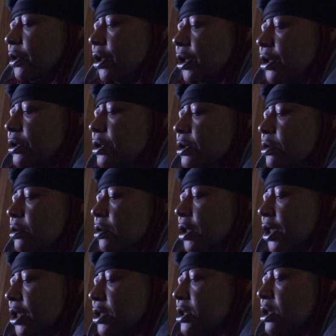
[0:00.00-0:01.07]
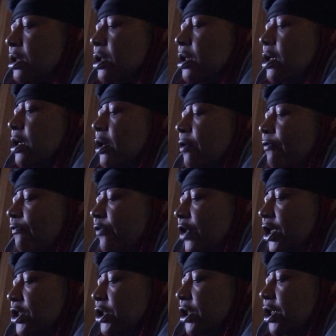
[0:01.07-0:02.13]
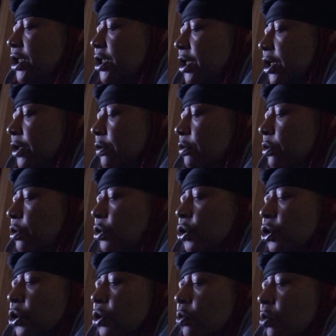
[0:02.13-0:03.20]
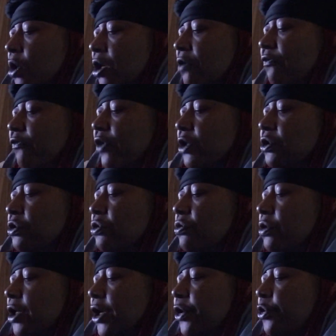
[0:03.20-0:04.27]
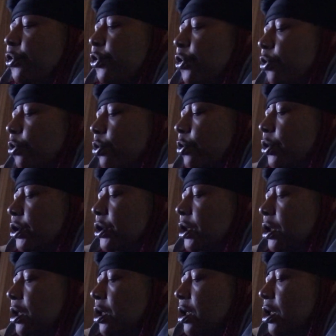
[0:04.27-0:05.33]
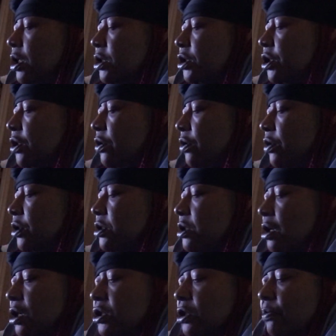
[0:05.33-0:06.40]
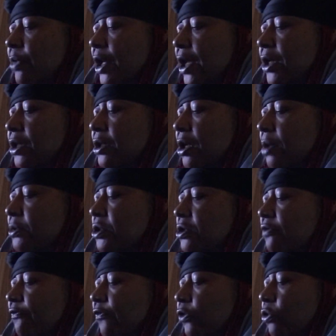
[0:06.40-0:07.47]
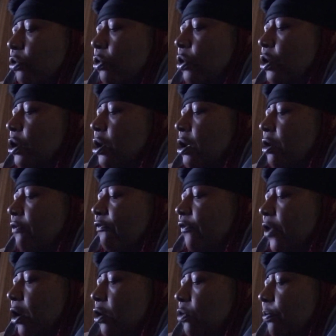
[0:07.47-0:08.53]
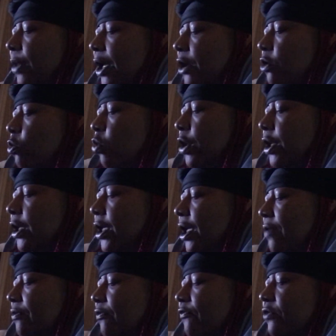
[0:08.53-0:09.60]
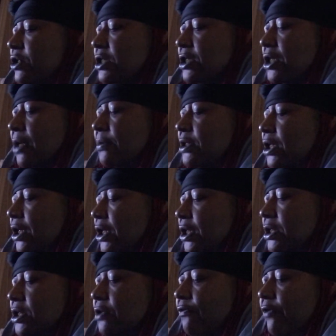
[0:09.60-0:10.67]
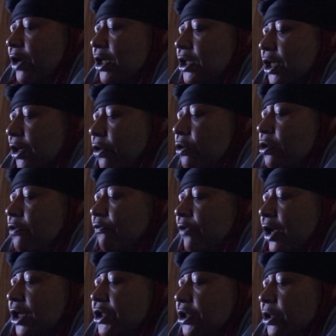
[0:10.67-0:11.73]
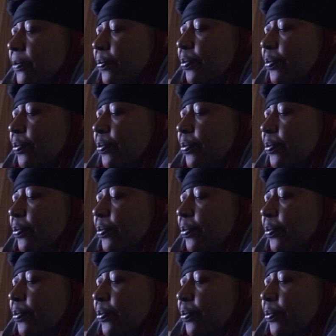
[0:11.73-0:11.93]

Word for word: in his vision, he yelled, Where the fuck do you think you are going? She heard Natasha's body thump to the floor, followed by quick, heavy footsteps in his direct in her direction.